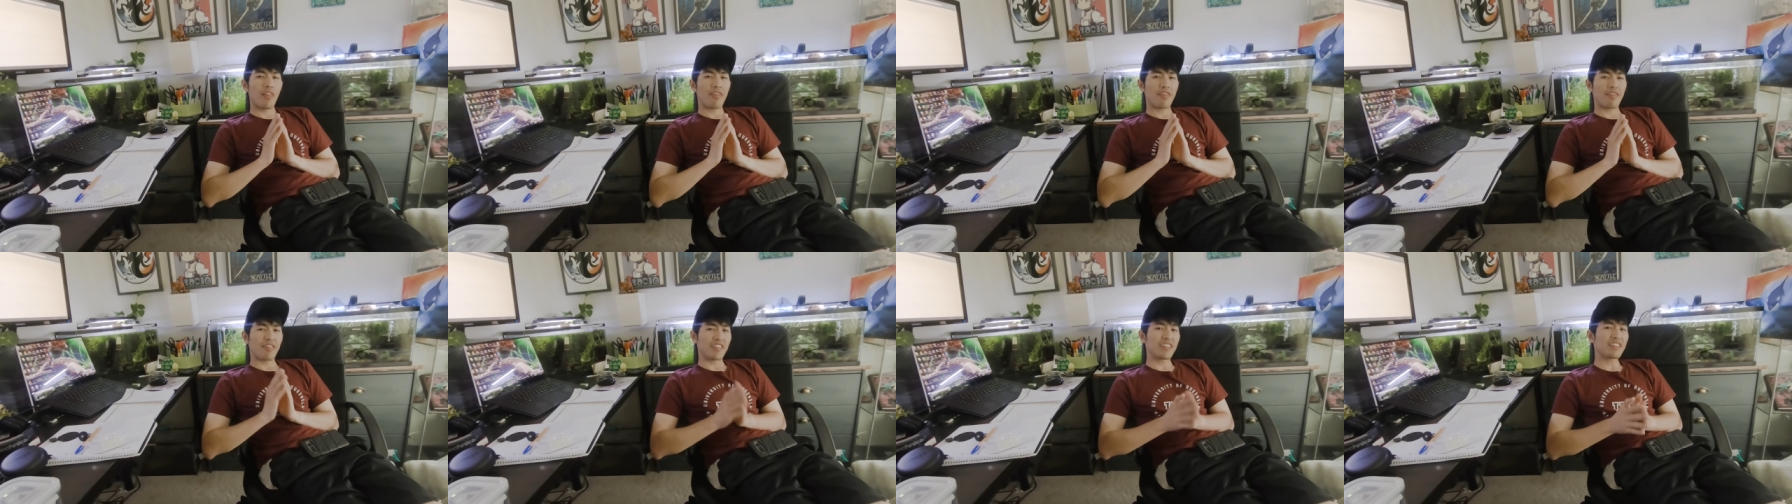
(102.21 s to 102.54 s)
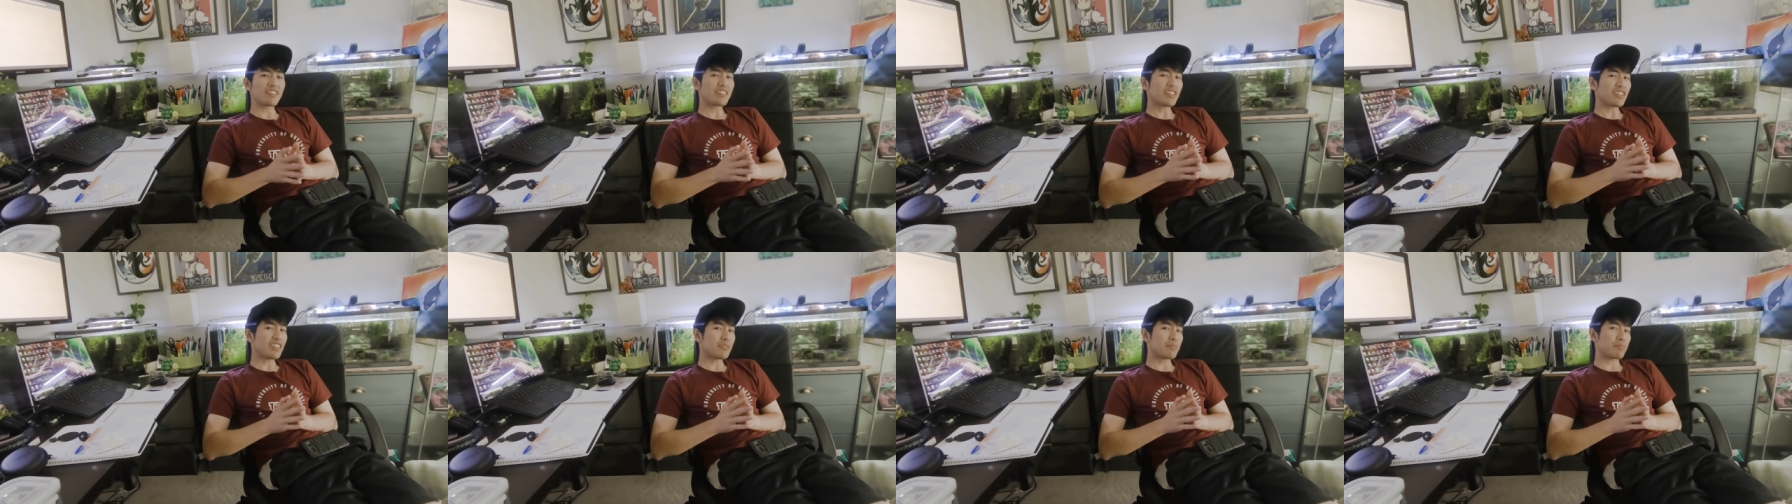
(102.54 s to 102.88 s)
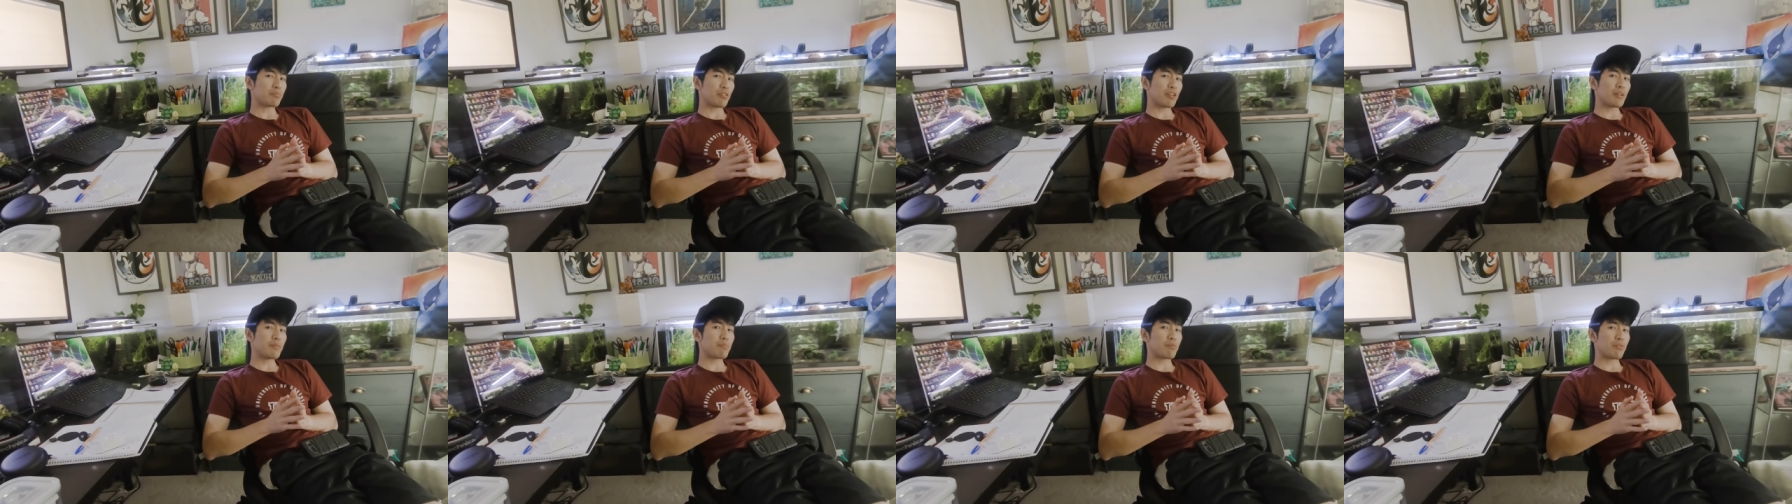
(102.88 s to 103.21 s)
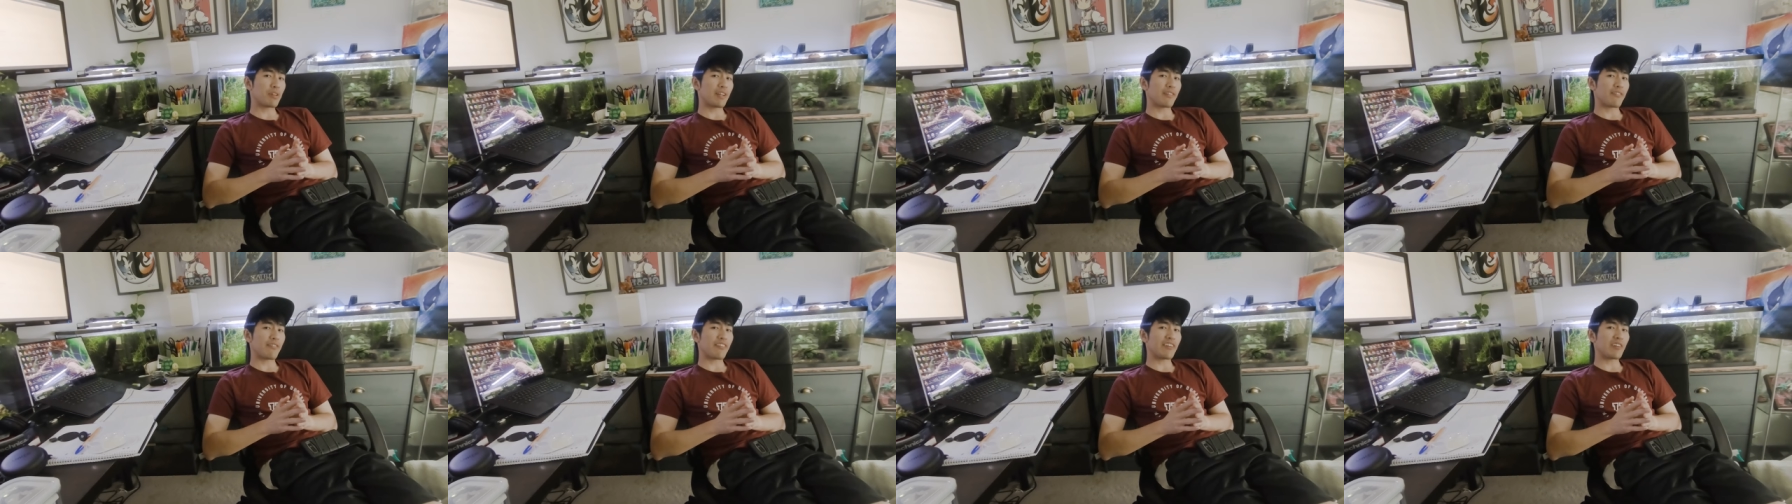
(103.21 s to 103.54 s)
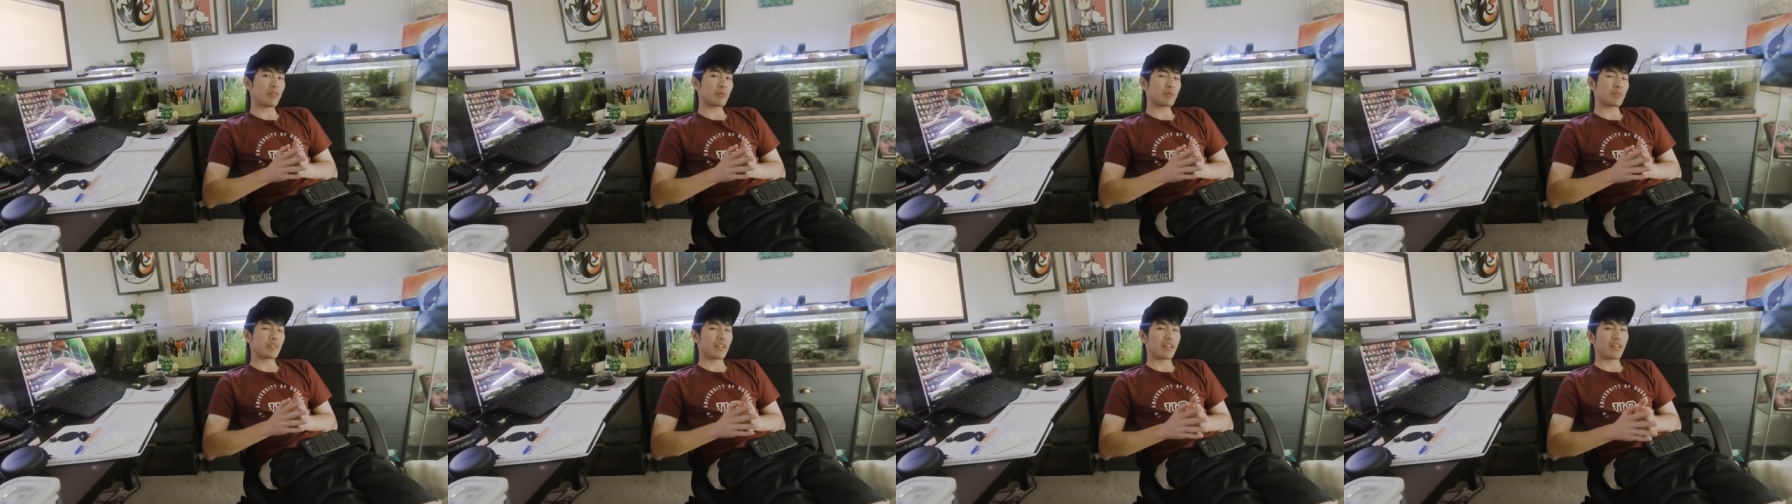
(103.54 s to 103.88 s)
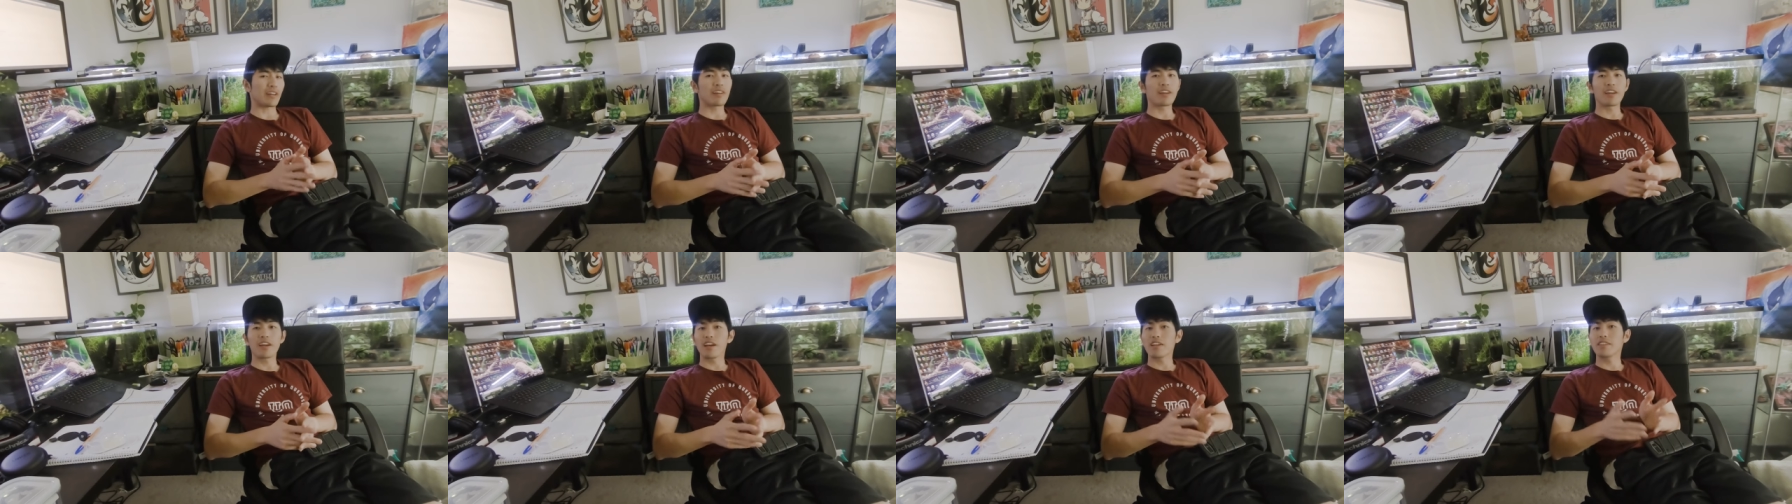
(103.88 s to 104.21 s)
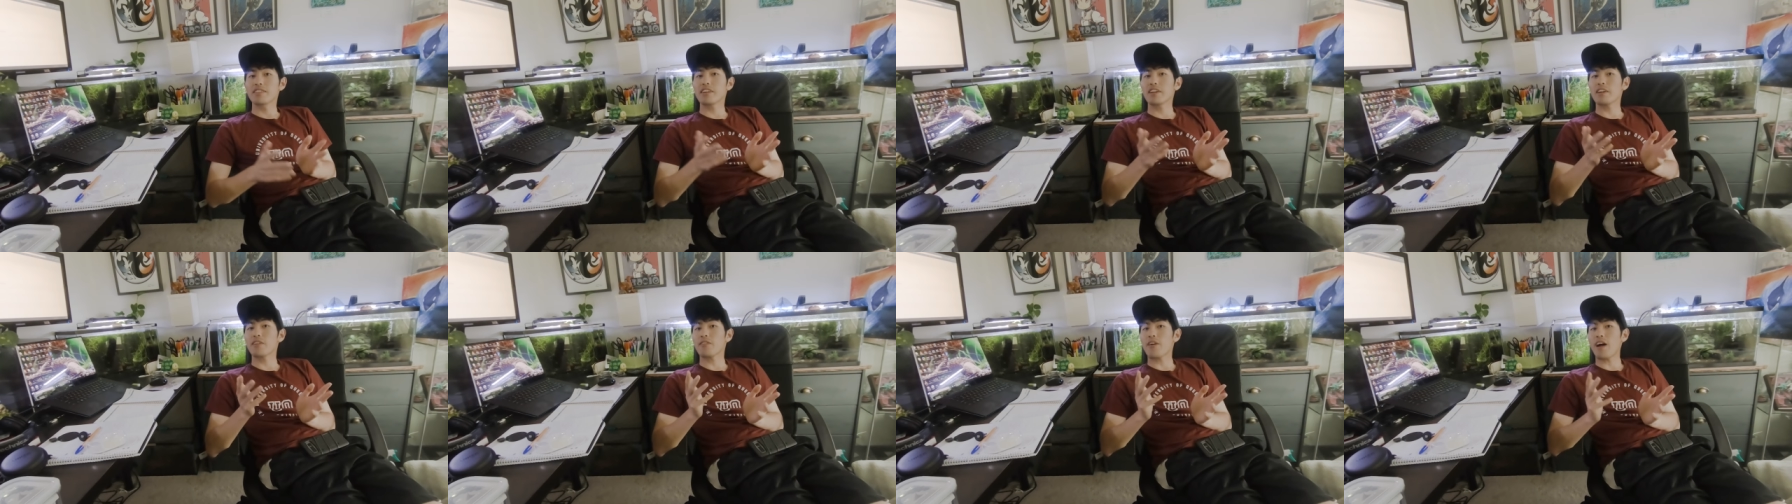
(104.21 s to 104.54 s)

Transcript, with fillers: These guys breed pretty frequently. They